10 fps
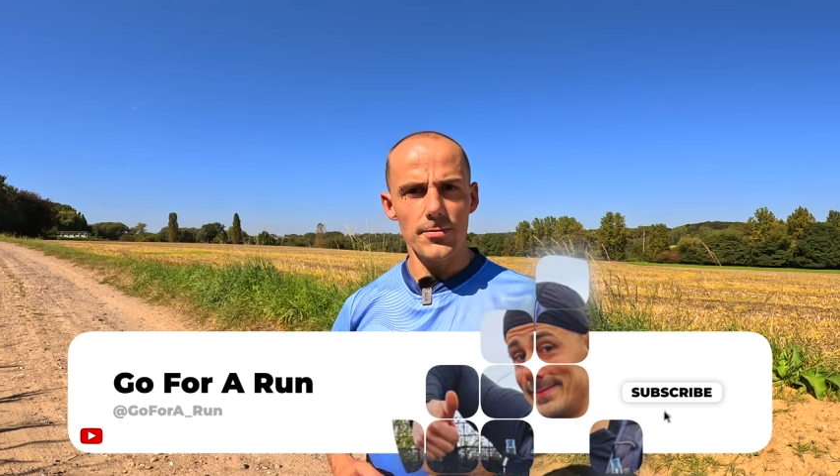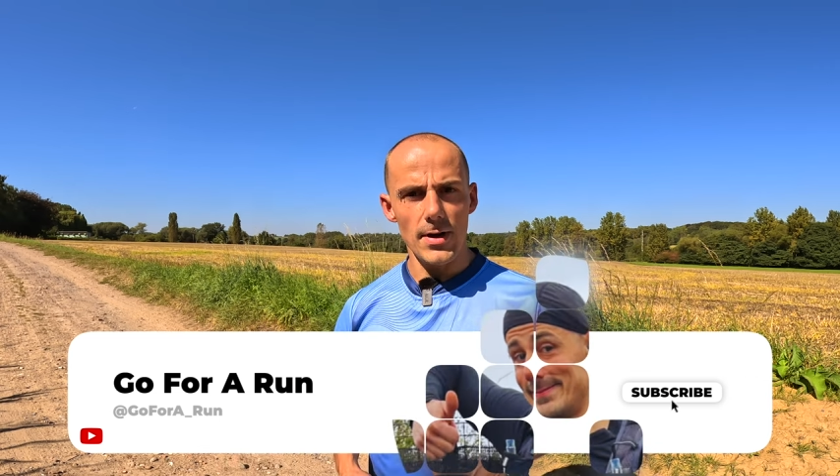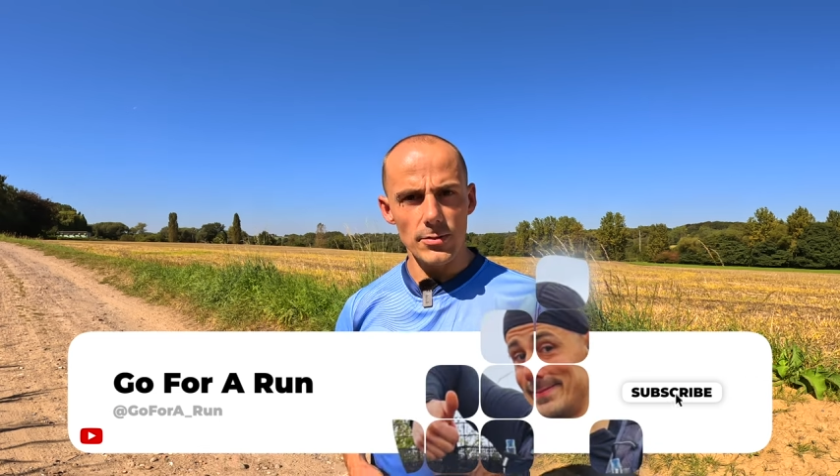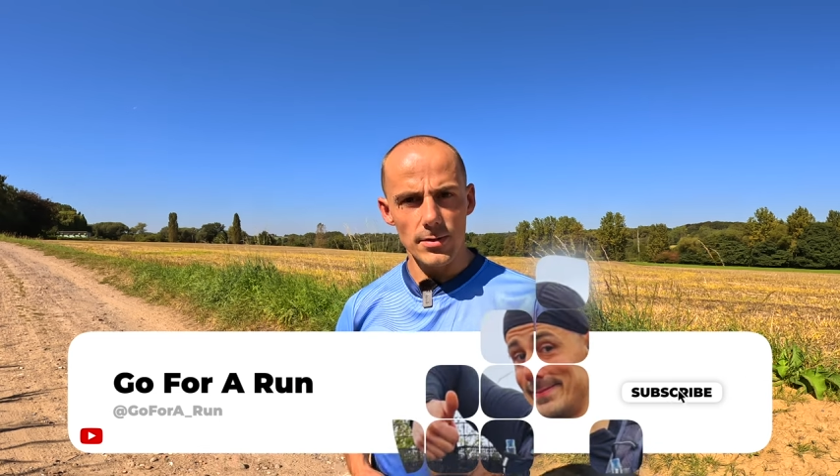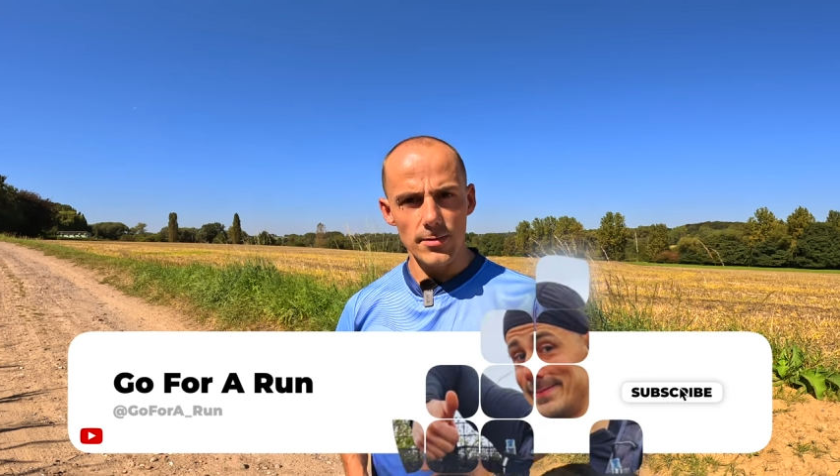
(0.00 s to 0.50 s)

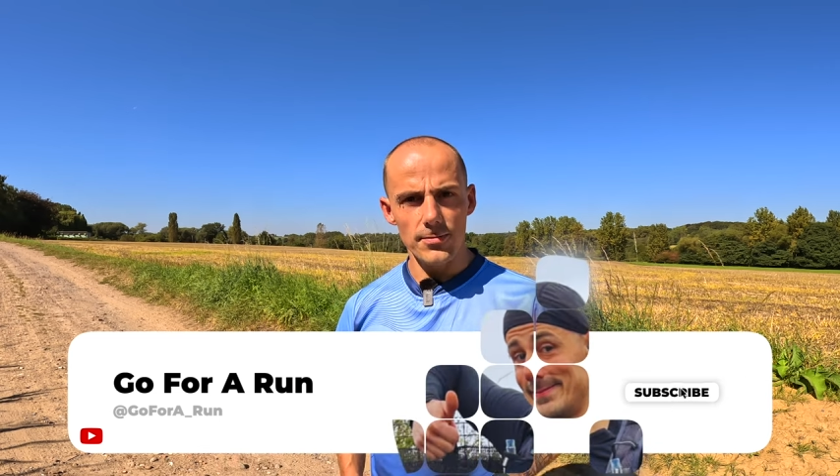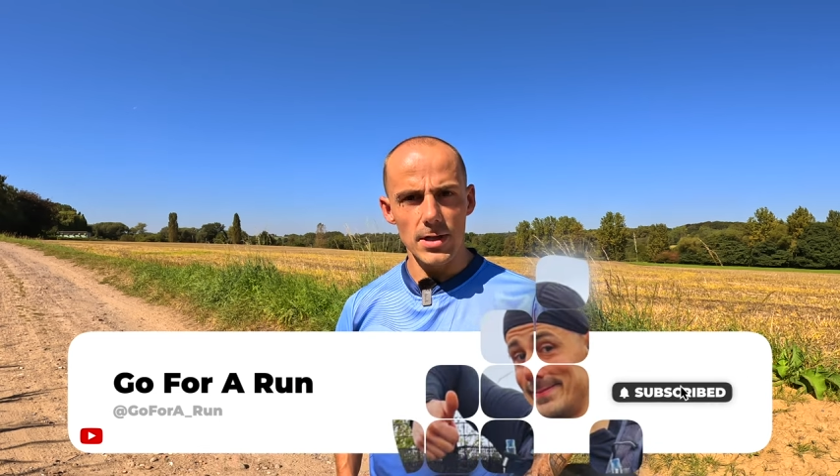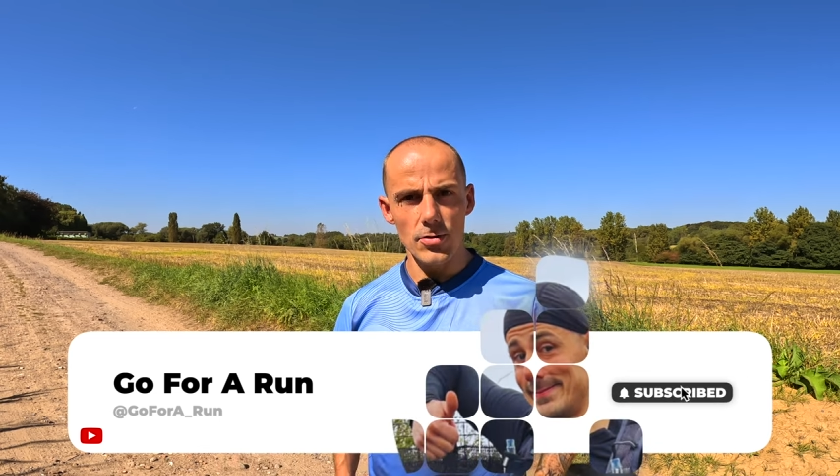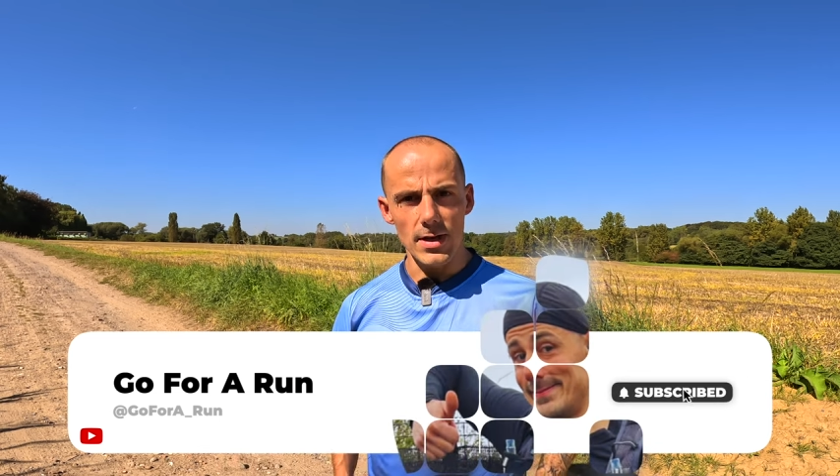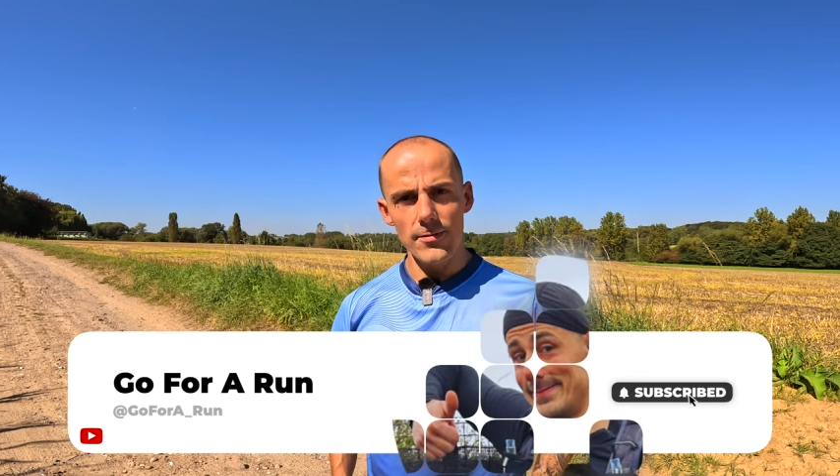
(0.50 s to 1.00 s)
found the
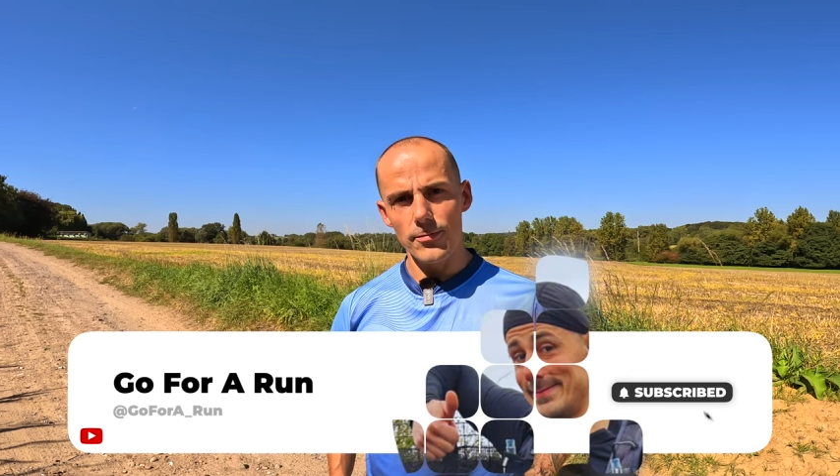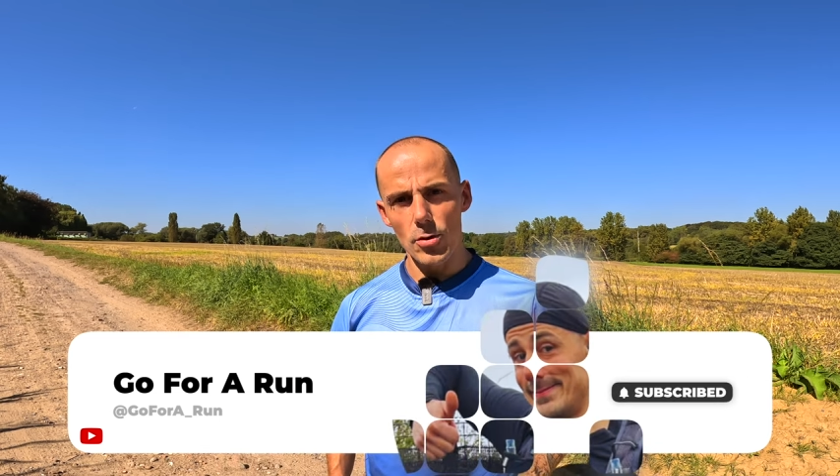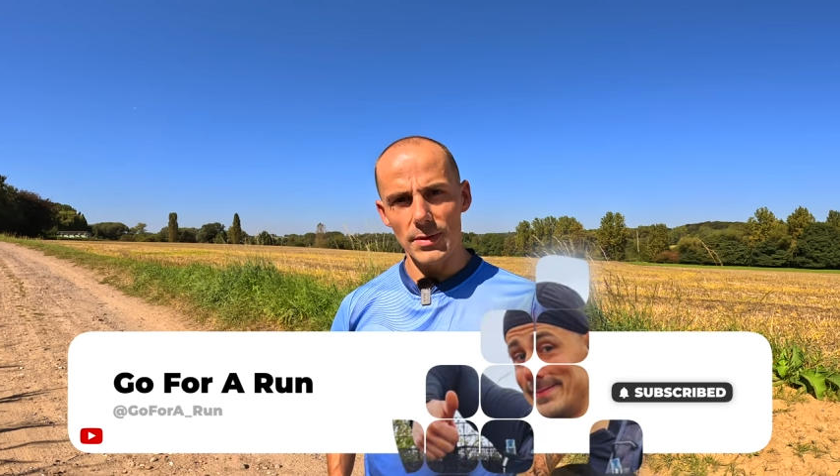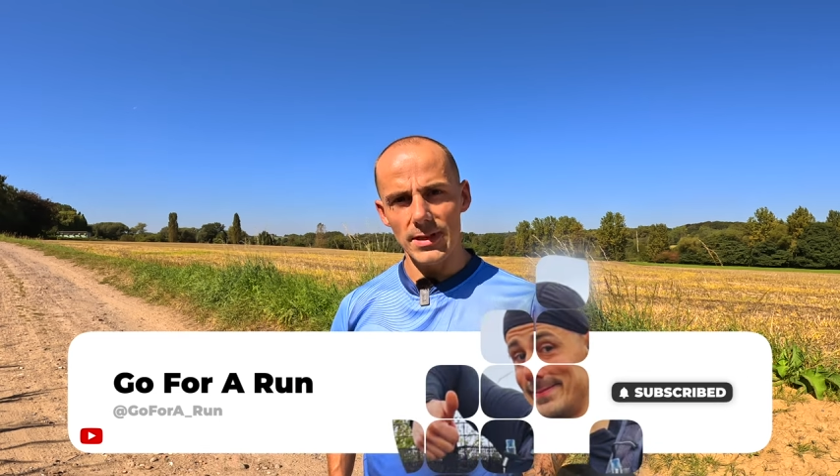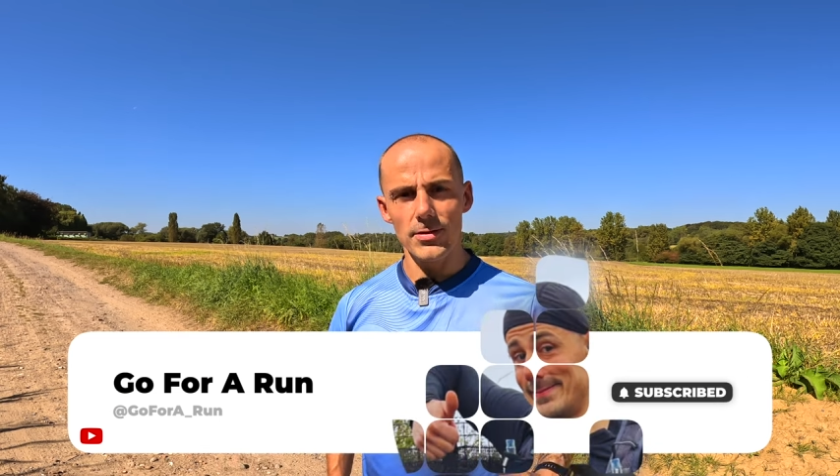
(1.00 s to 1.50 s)
video
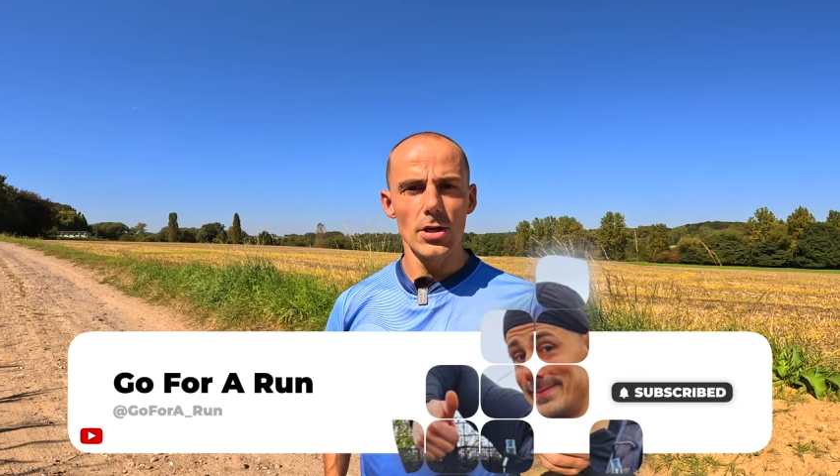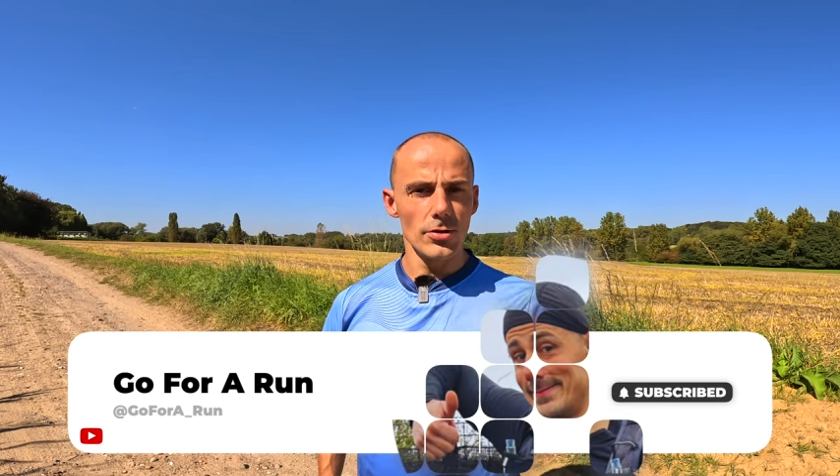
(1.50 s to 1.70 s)
informative,